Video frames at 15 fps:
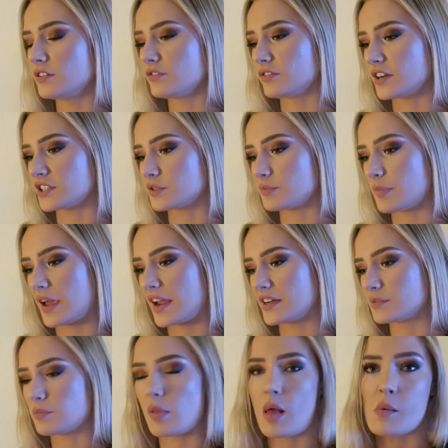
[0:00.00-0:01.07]
fresh
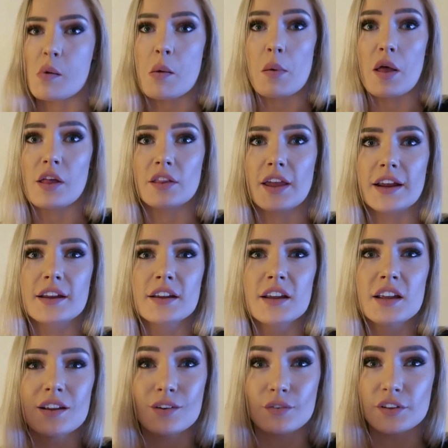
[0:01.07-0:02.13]
baked, blah, blah, blah, like
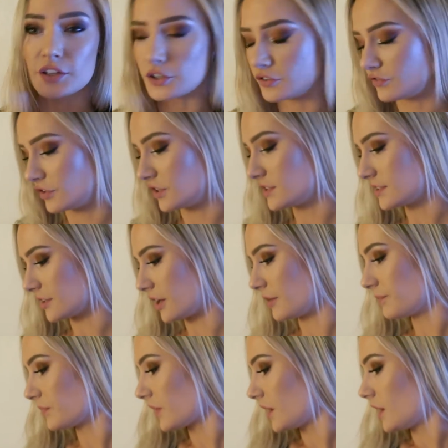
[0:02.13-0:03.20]
really good for you. So
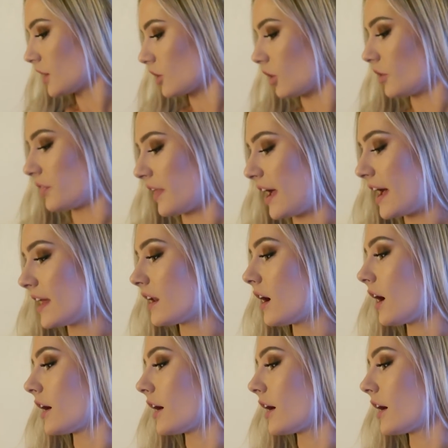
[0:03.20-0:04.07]
got that.